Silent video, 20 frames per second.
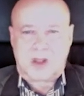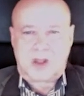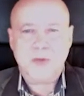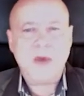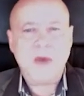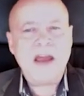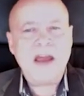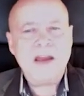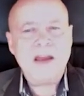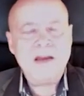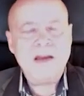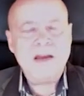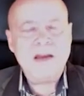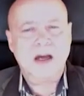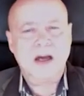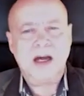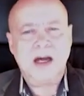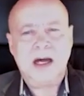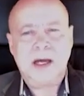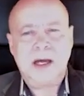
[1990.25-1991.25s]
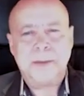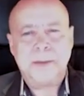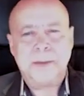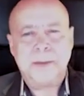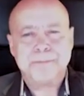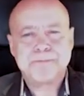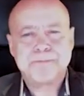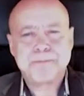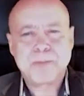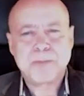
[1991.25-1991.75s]
The way,
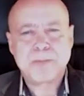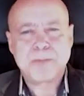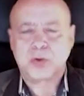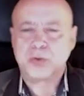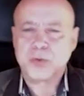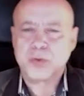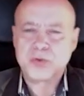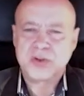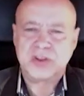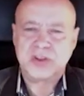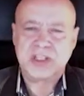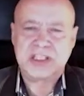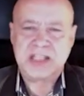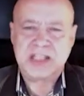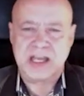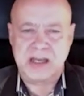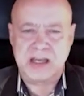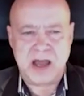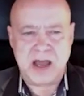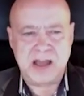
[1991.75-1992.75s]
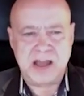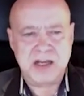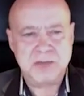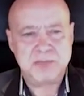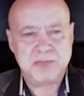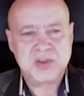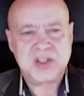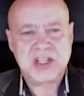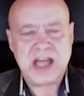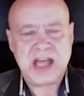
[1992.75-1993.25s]
so those are the 10
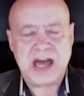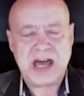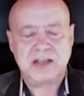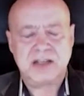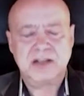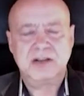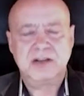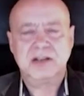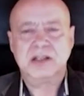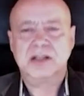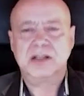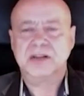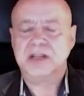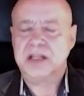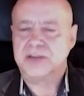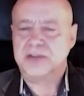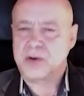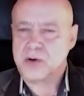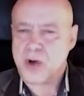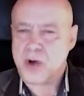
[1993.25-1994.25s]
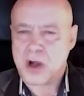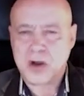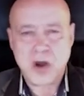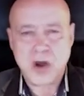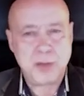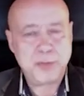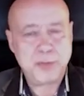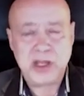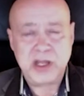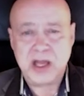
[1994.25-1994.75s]
items that they're not
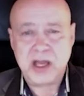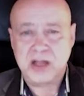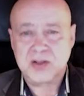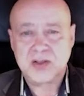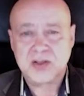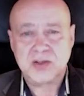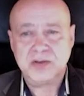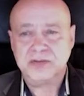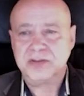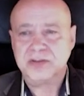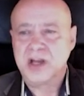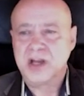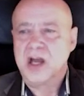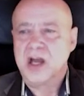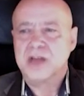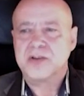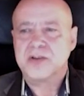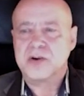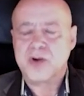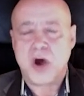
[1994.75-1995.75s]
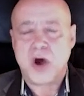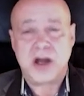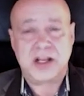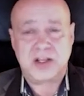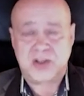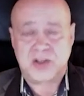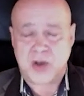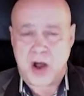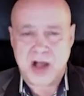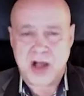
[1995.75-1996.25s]
comprehensive, they're not
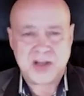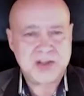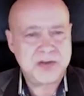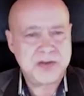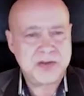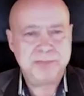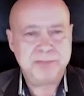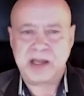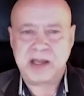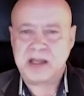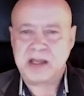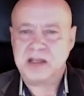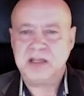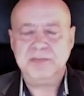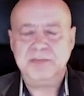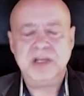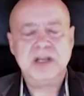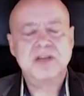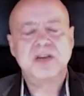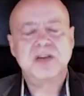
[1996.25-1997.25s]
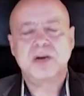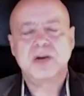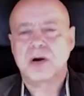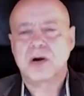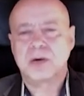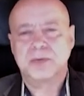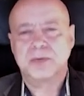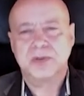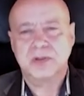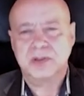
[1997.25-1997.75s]
exhaustive by any means.
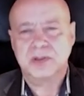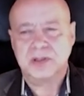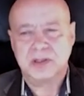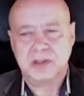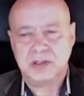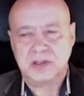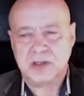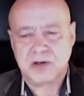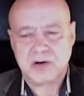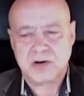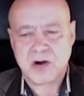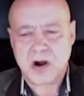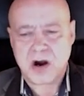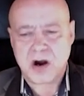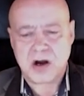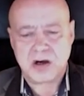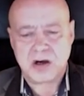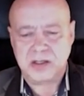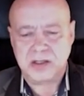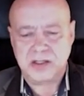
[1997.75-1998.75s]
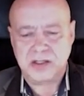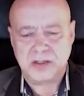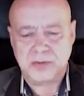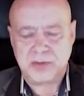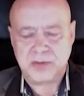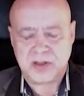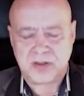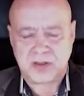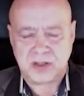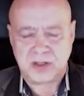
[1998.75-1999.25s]
There are,
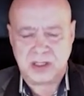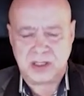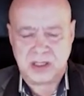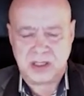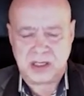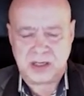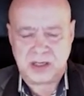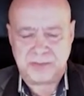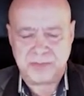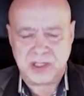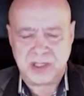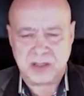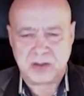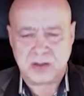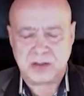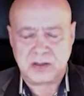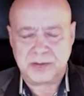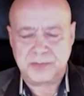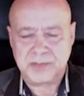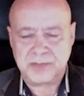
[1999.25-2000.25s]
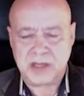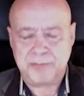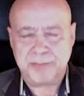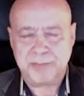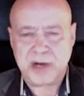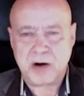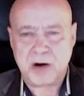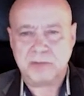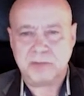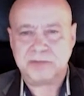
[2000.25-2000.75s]
it's a
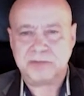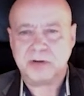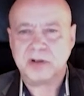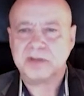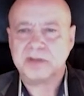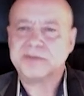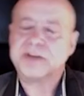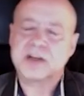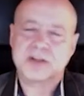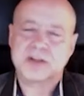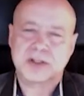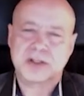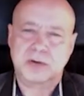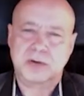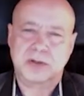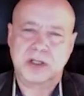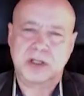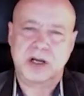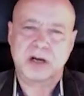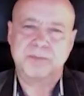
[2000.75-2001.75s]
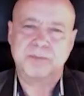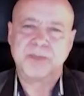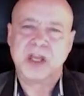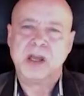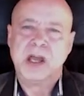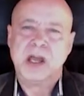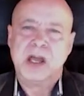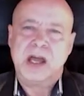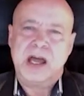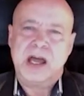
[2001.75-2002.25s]
barrel full of fish out there,
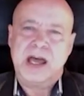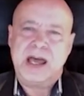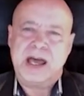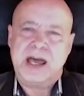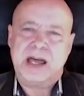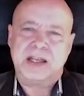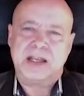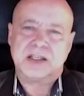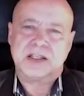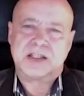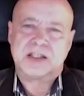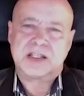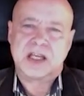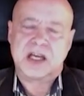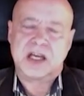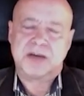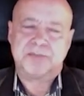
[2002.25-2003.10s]
and